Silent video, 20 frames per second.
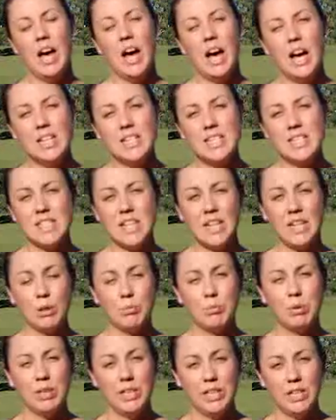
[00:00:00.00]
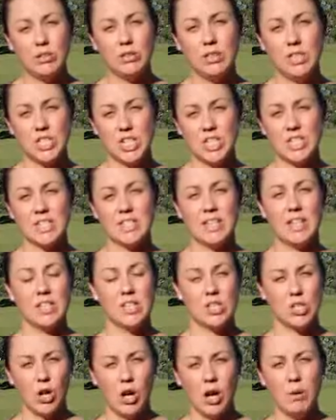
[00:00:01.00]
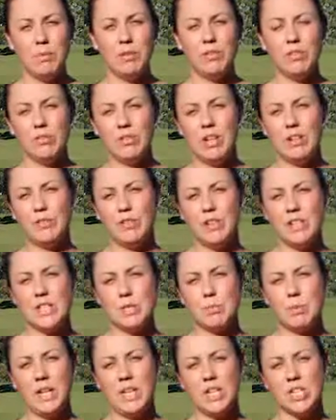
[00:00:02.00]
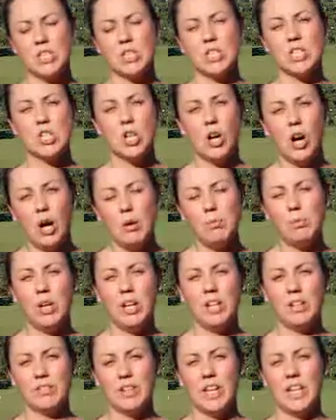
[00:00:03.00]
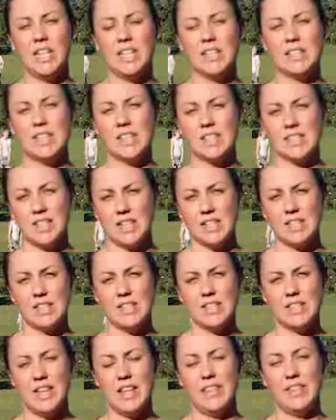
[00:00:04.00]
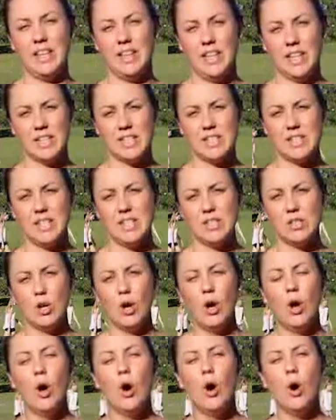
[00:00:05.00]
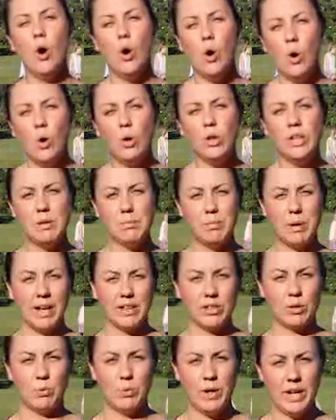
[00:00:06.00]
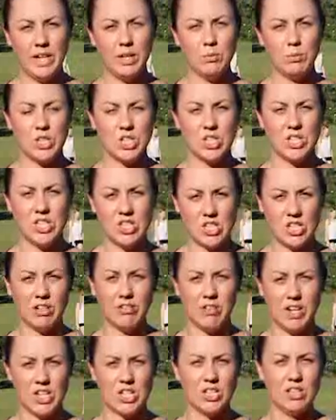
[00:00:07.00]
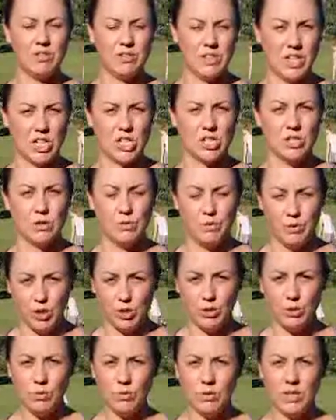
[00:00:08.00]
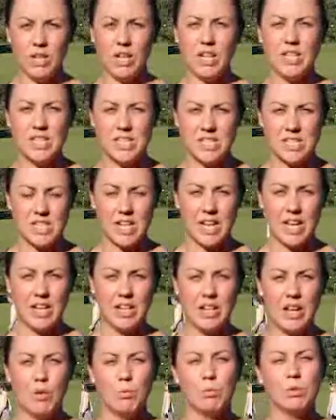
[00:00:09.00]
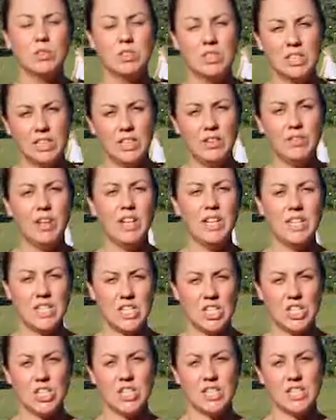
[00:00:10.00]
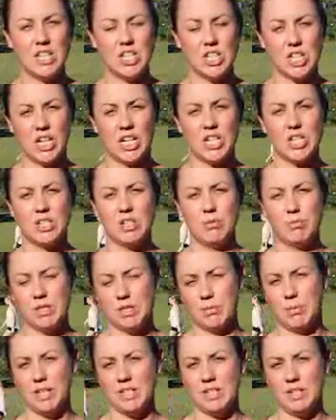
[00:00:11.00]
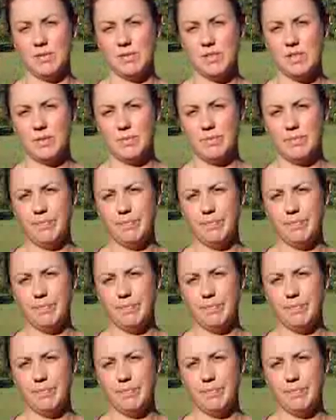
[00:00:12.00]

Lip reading: Understanding political agendas at the time of the Redfern speech, the timeline of Keating's successes and their legacies, all impact the way in which this generation of teachers view, understand and will deliver Indigenous education and perspectives.